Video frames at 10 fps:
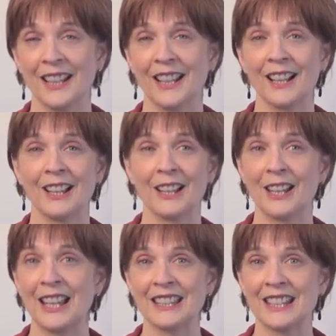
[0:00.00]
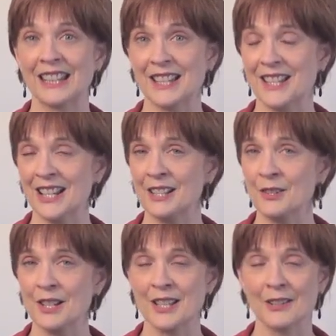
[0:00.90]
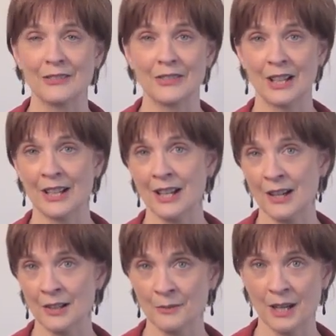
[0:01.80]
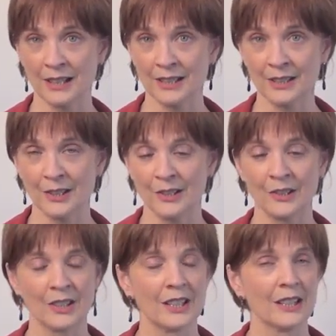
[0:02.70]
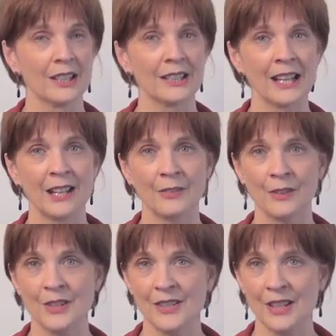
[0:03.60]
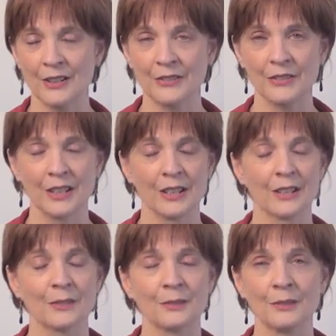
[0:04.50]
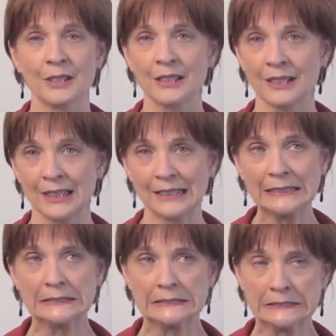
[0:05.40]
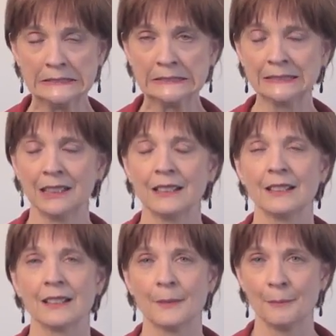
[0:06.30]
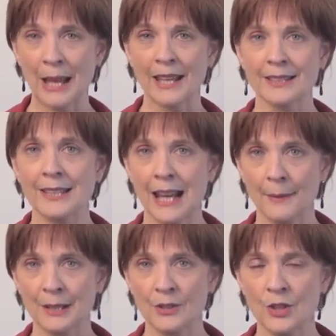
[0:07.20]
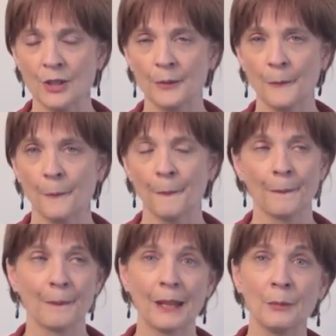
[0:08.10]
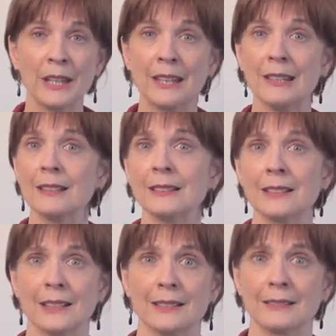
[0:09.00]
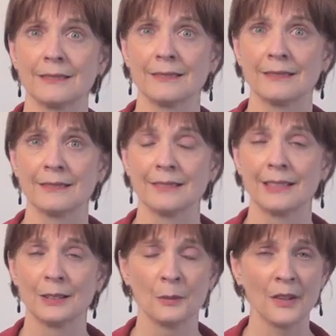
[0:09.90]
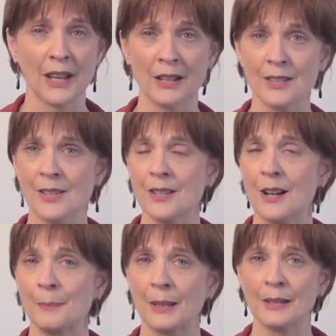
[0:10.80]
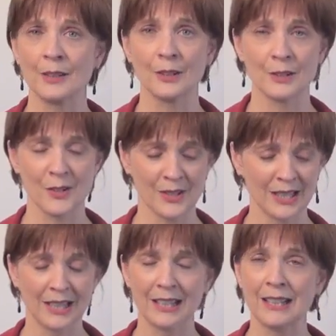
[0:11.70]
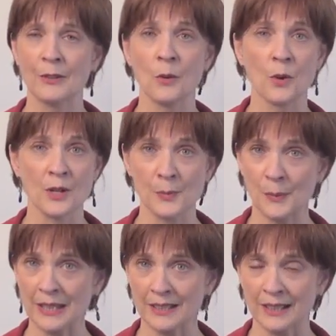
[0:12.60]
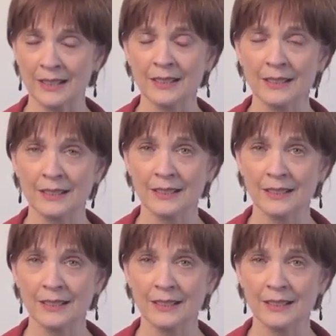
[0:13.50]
And Sandra is a very hard rockin' girl, gave herself really bad damage, and we healed it without stopping her singing or speaking.